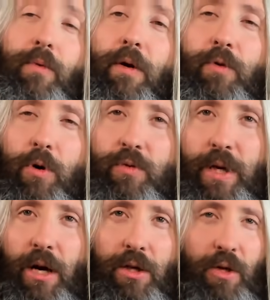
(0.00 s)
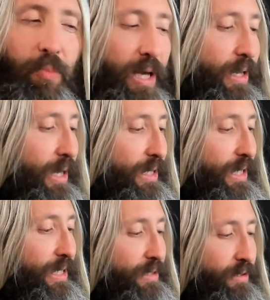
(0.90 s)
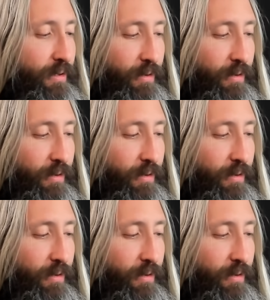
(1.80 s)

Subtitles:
Of course, we could also play it like this.